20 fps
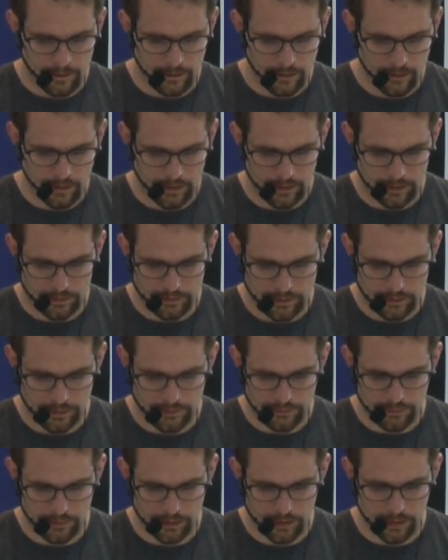I actually
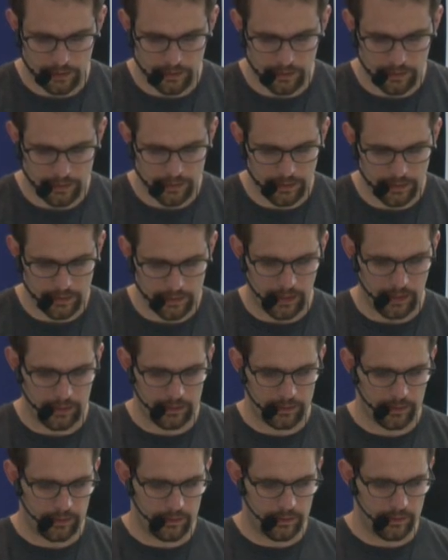forgot the
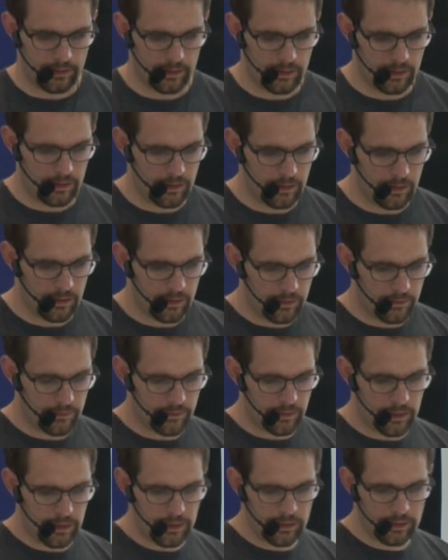syntax
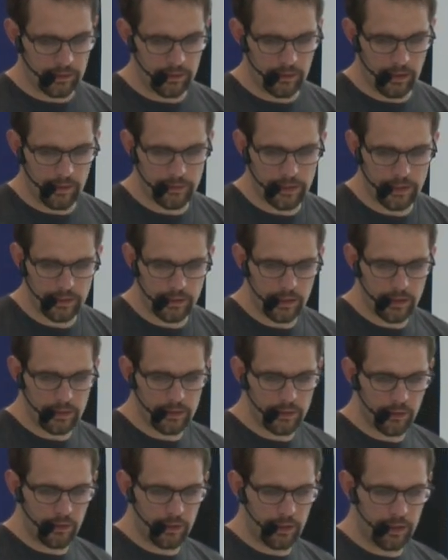for this. So I'm just going to
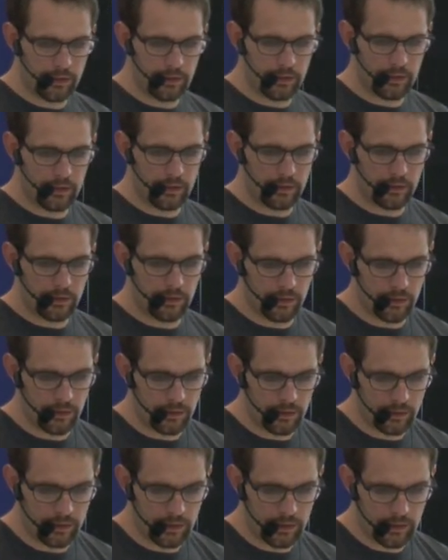draw
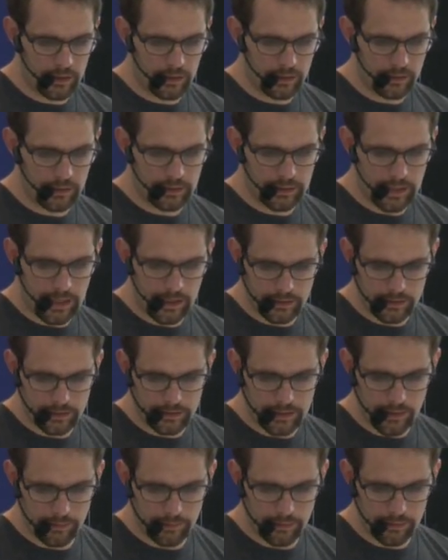the 1,000
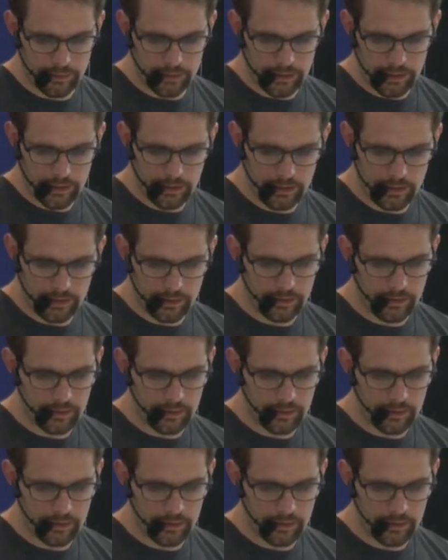samples here.